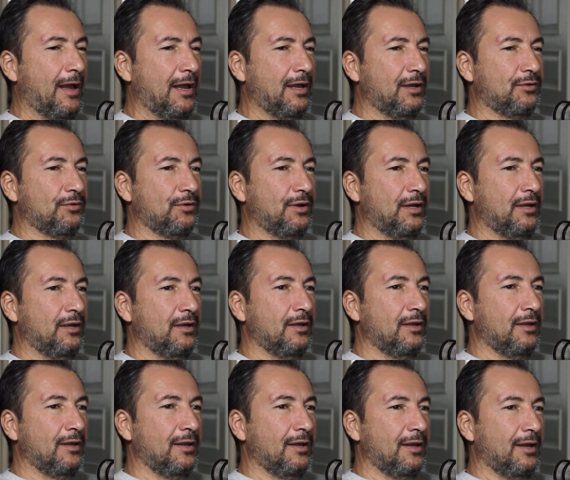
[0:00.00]
I agree.
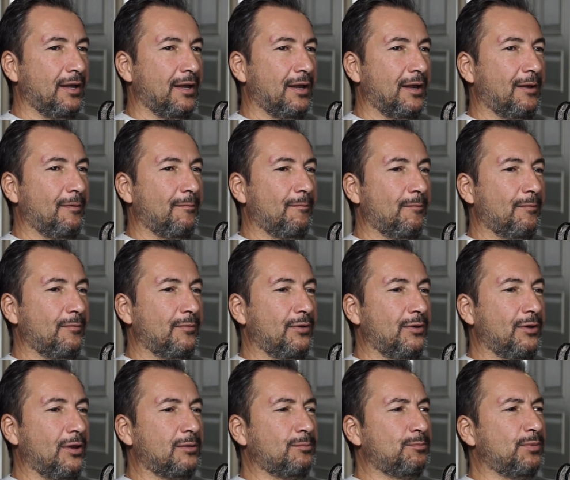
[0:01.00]

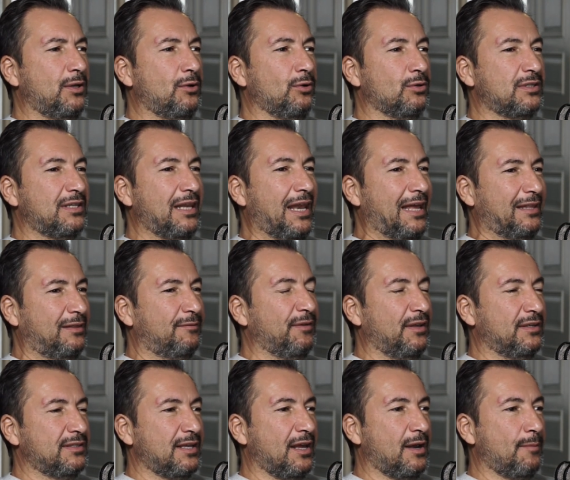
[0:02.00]
Not because
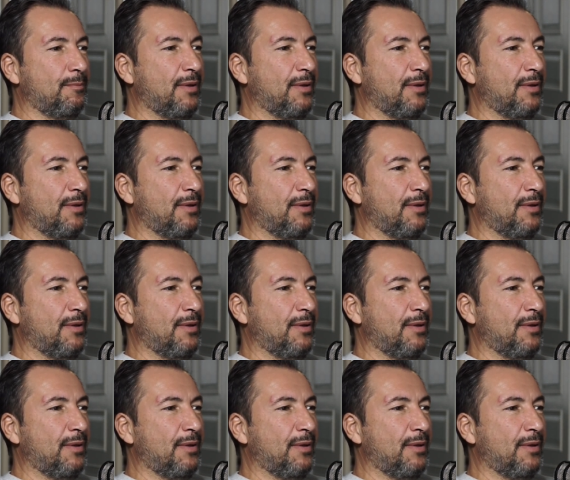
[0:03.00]
Latvians are